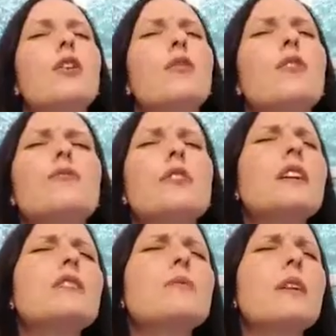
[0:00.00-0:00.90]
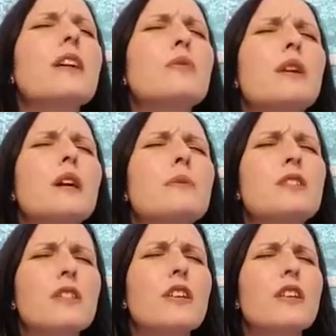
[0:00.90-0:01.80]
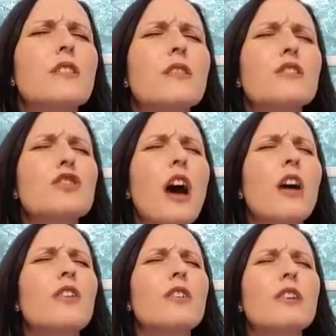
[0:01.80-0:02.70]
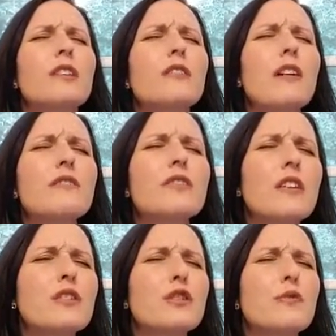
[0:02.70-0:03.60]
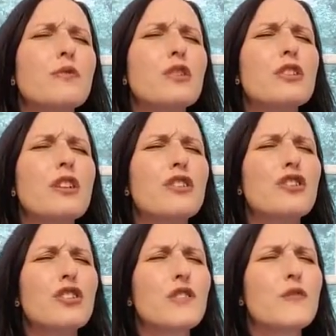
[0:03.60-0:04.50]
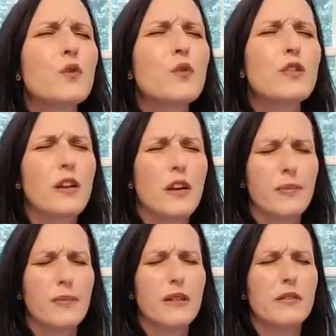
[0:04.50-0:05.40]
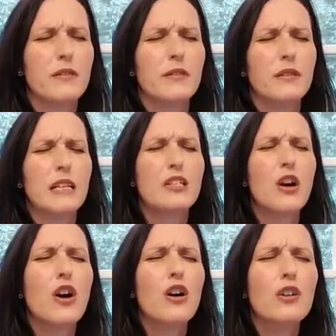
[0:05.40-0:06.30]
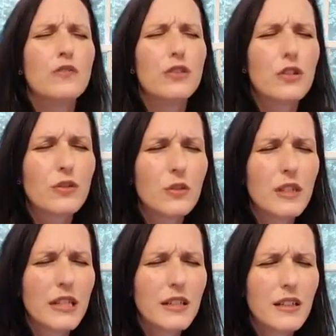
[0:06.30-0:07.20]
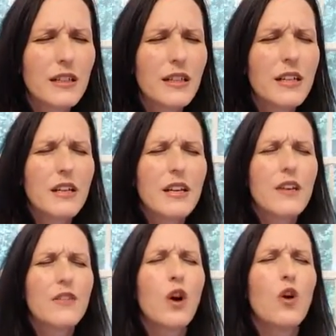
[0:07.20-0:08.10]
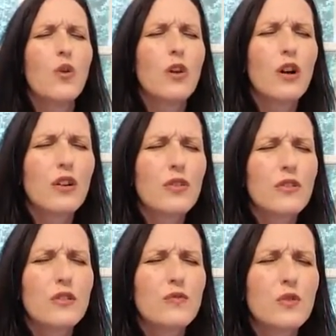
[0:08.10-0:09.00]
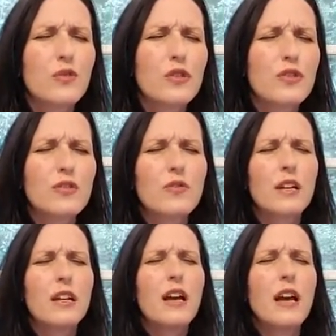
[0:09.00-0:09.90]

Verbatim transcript: the thing is about Abraham and Sarah, the child, and I've said this before, it's not just for them, it's all for the glory of God. The whole earth is filled with His glory,